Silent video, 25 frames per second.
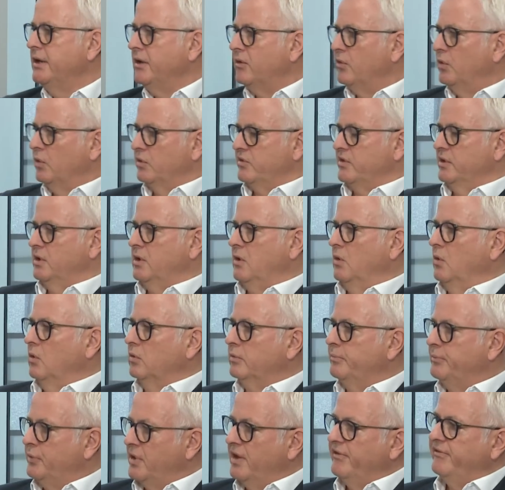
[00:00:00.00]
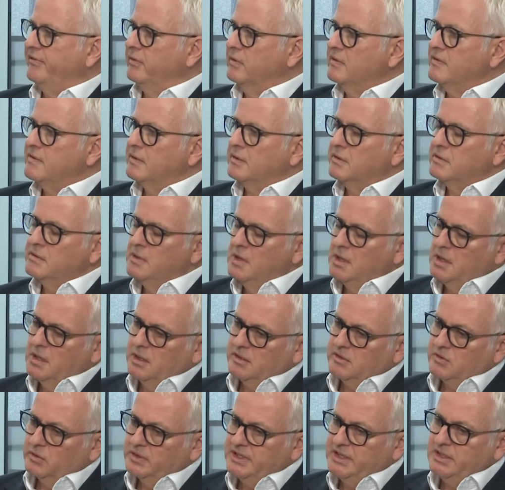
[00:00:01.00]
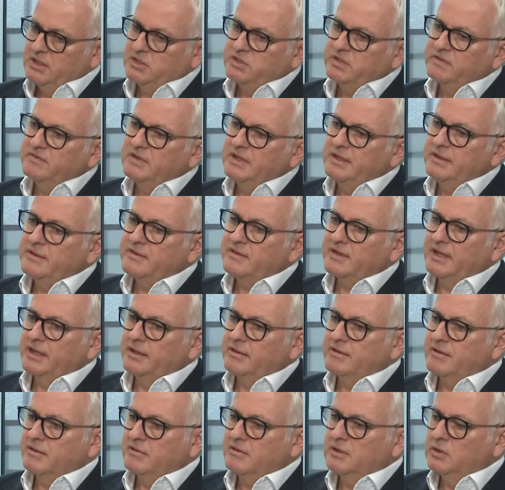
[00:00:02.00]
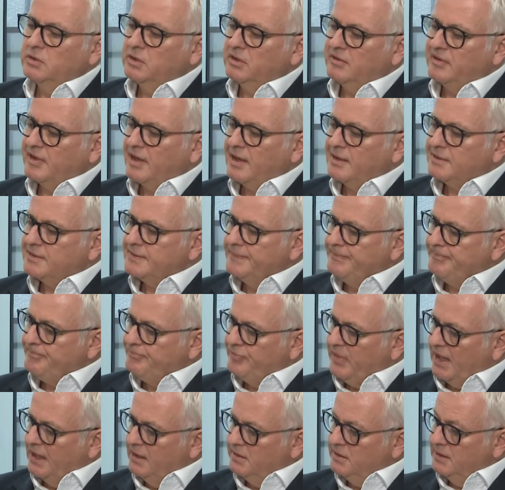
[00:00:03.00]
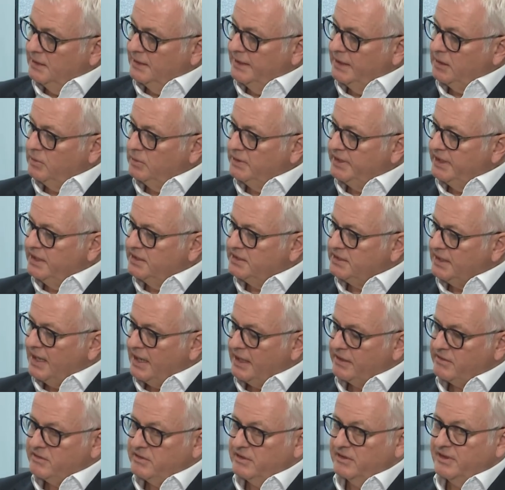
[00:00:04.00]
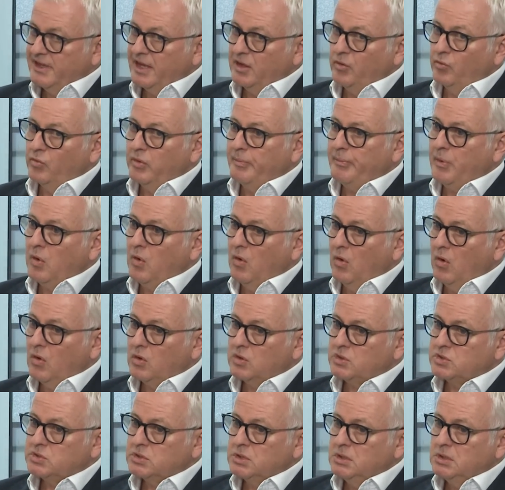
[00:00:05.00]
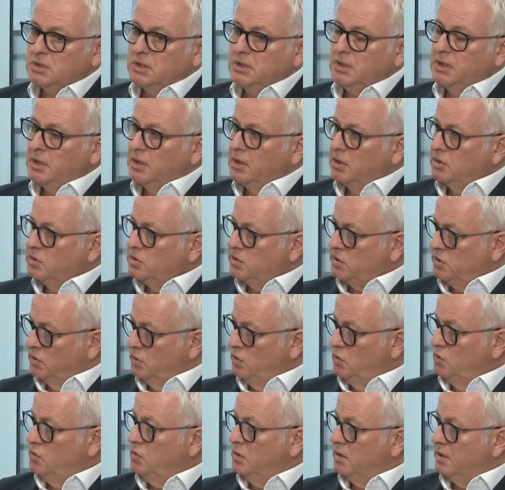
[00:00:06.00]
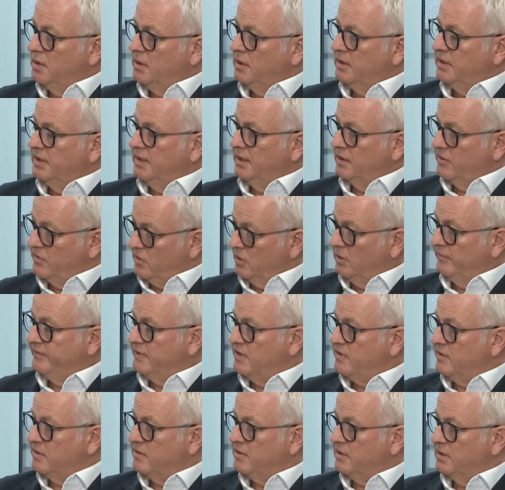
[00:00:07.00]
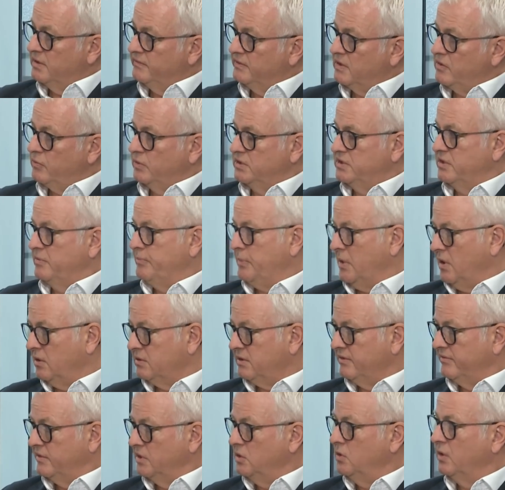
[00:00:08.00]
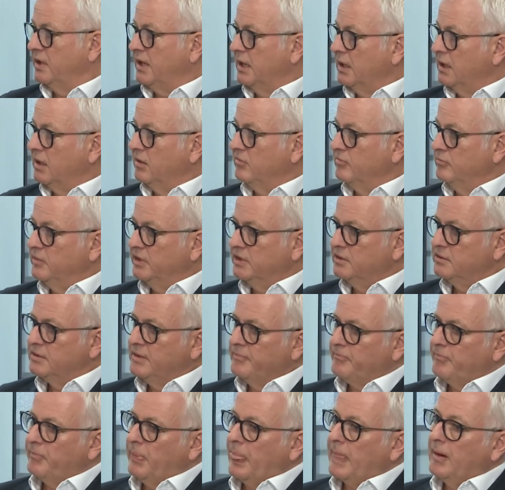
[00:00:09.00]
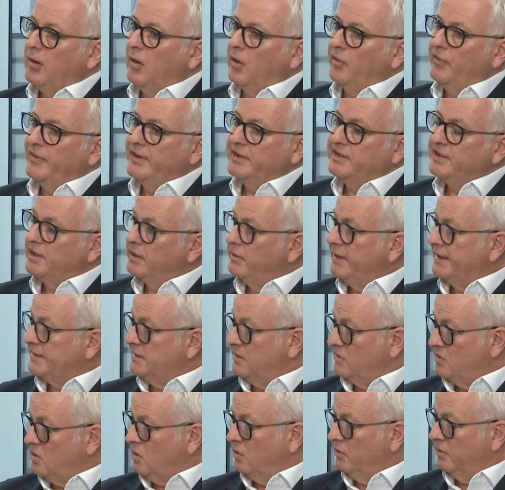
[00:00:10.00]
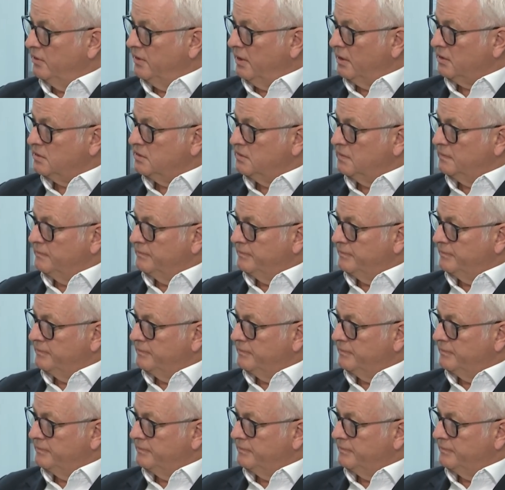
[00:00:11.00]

Those are called preferences. So each of these things is looked at, and the liquidator has to then report to the Insolvency Service, which is part of the UK government, on the director's conduct.